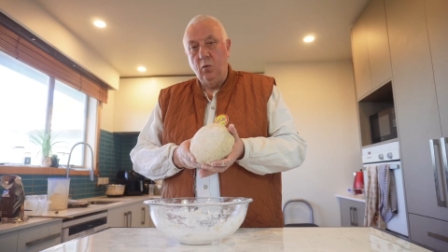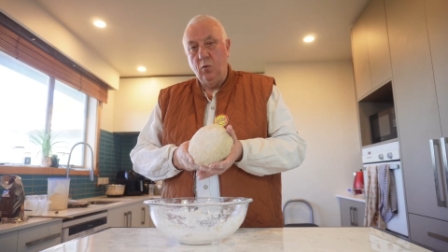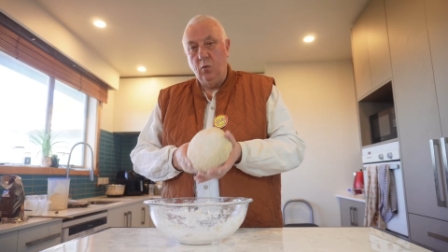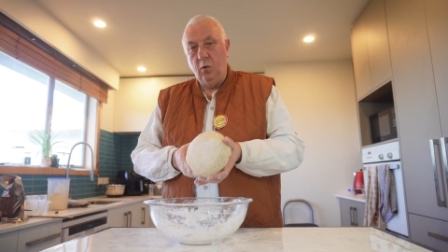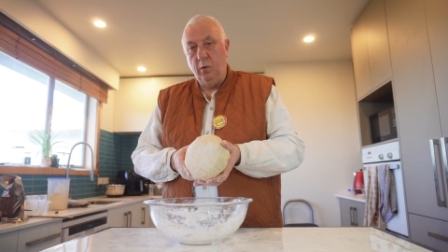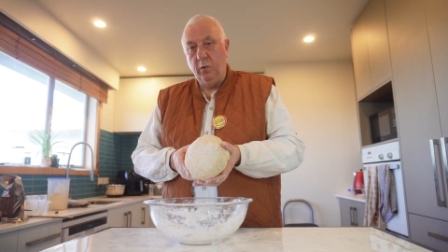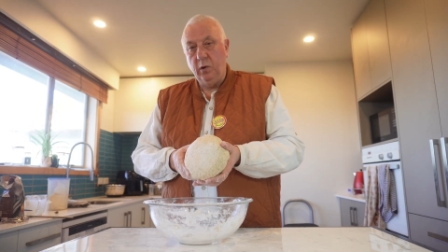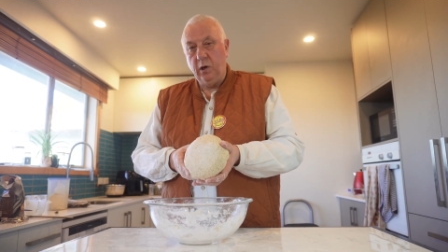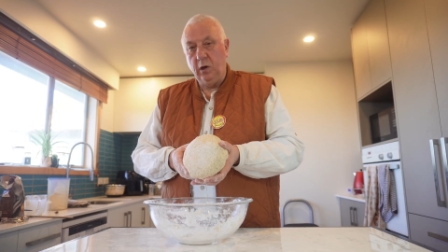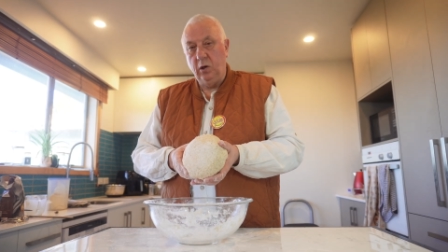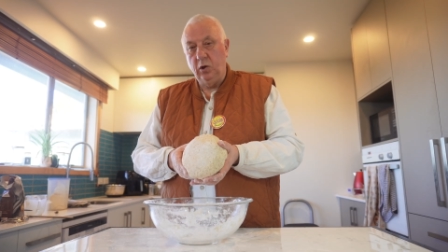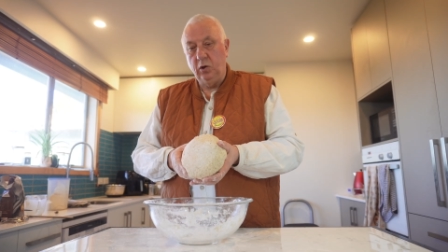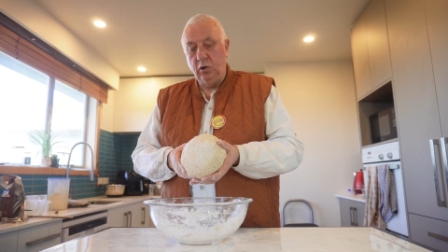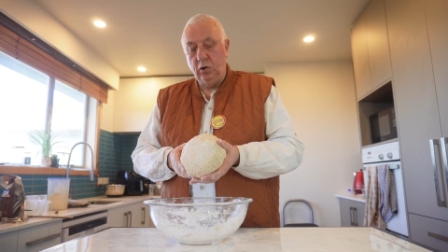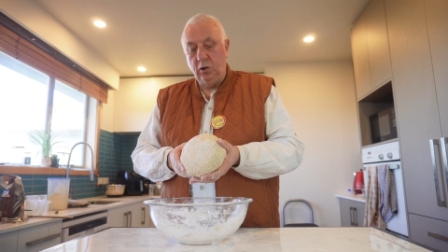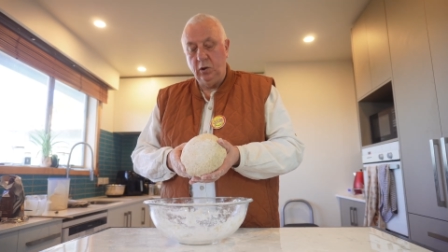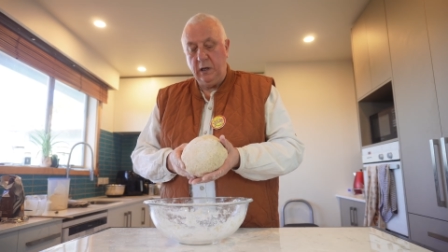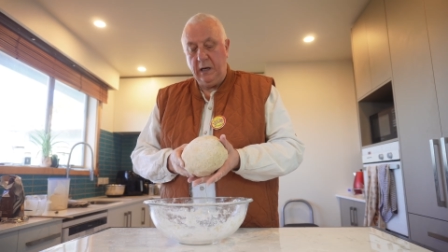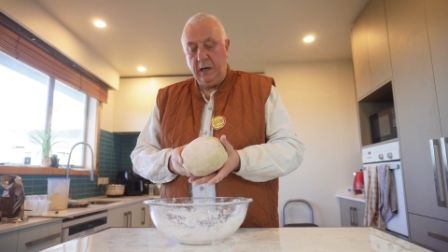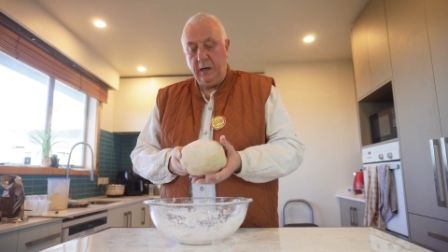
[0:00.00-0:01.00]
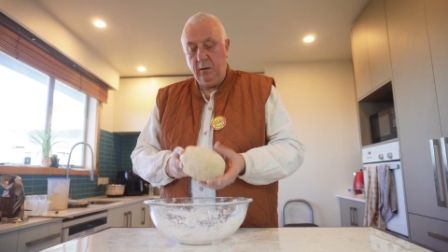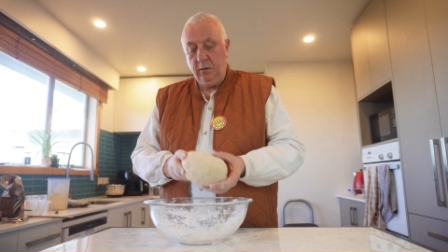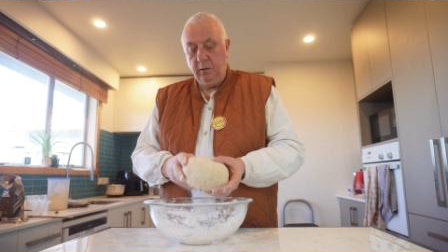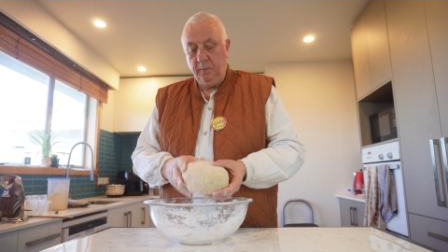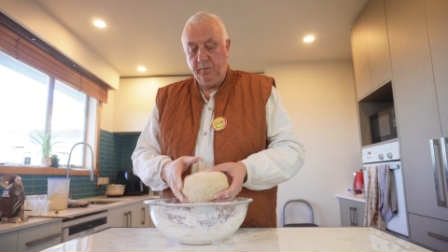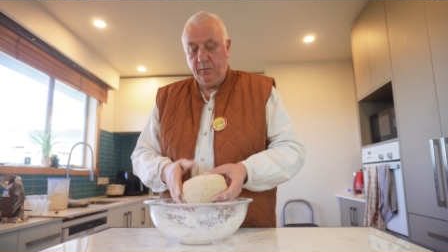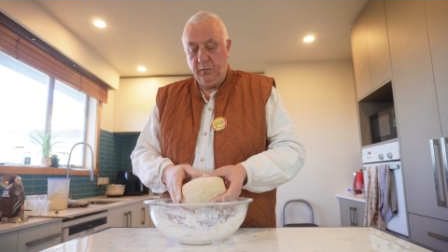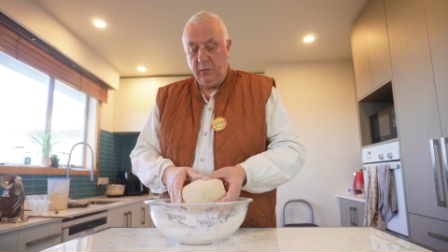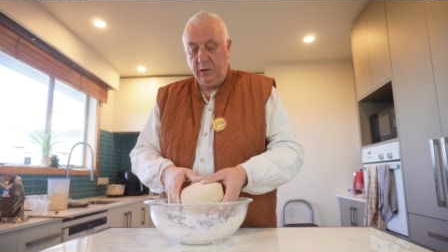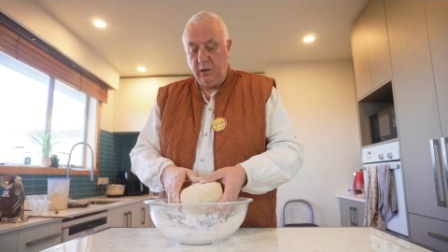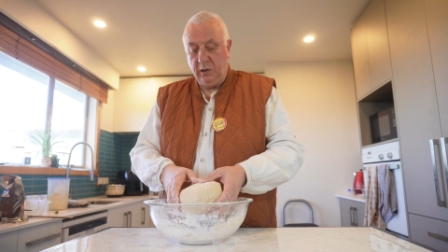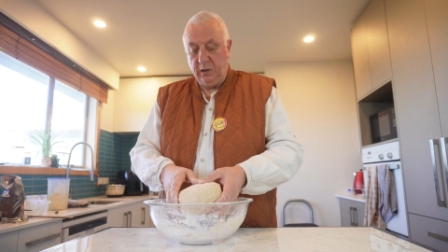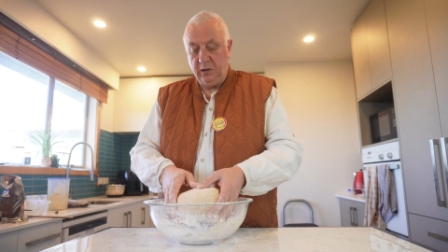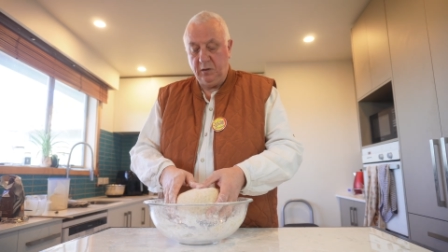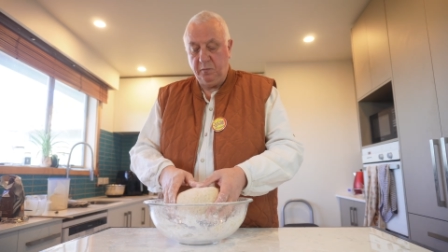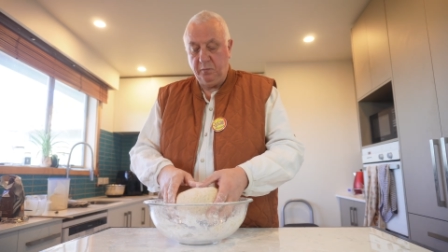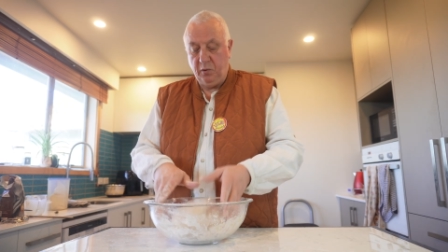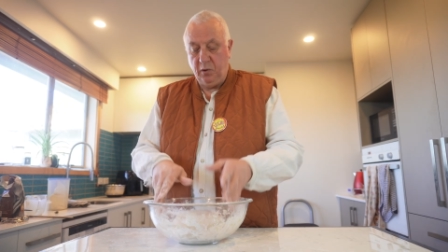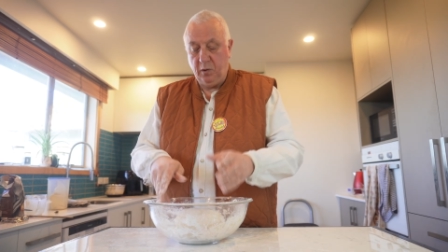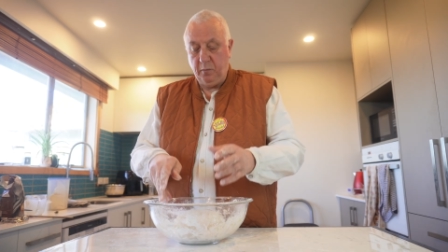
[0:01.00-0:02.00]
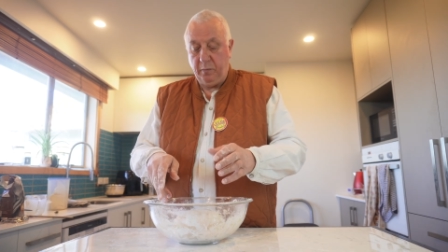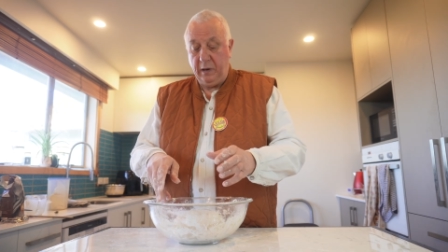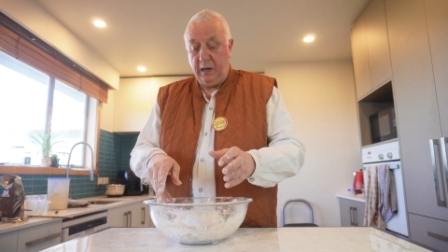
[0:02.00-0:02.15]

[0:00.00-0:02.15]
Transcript: What we're going to do now is put it